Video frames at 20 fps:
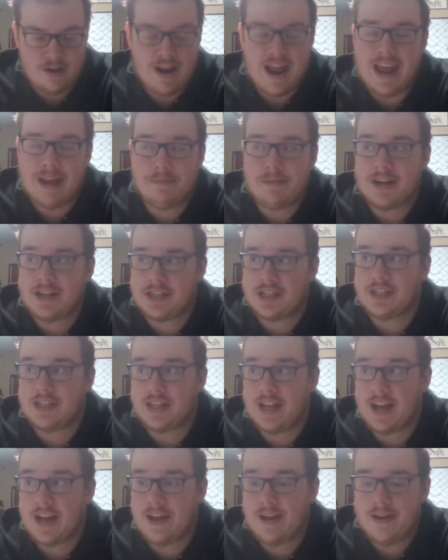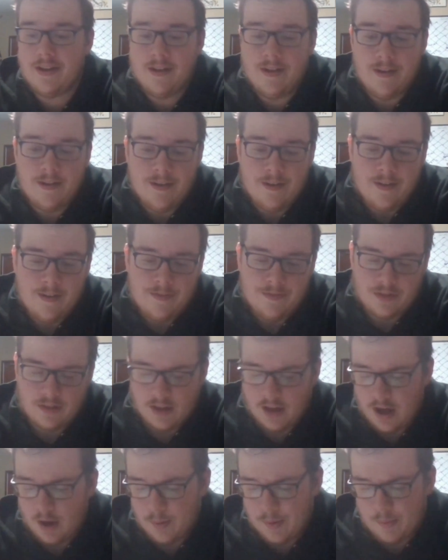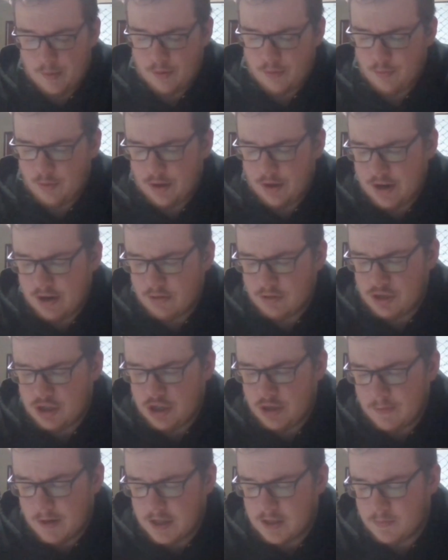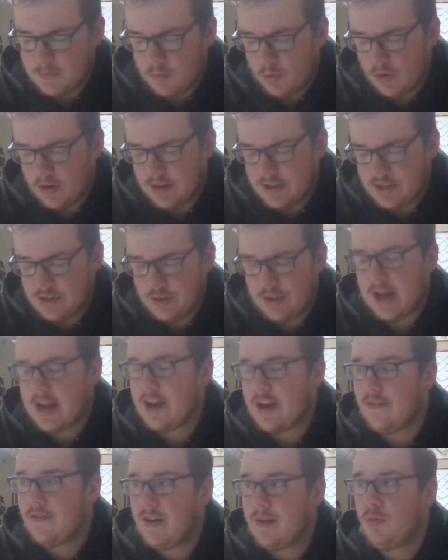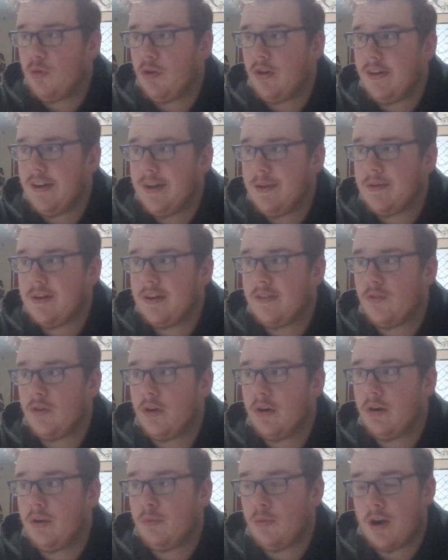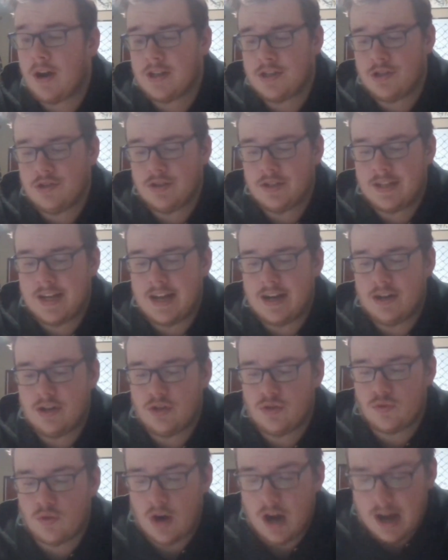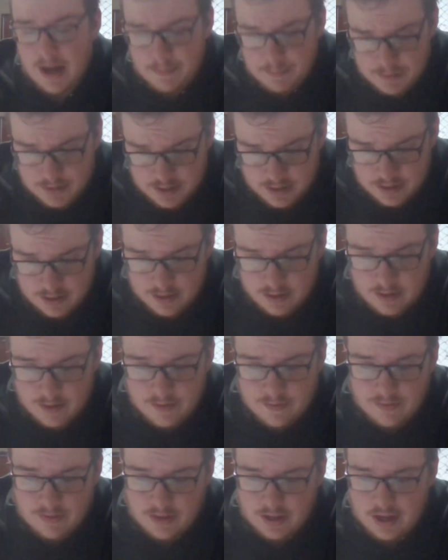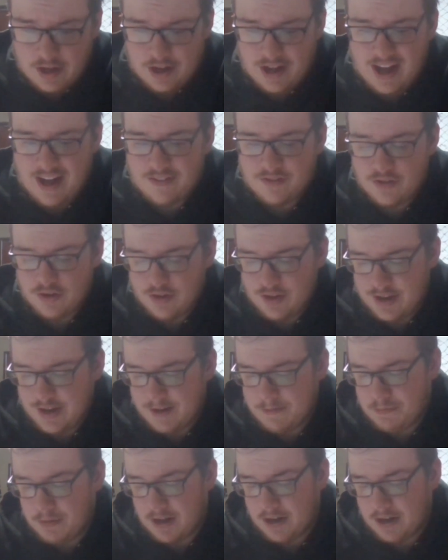named, I should say. Uh, we won't really know too much more until the end of February, whenever rosters get dropped uh, after the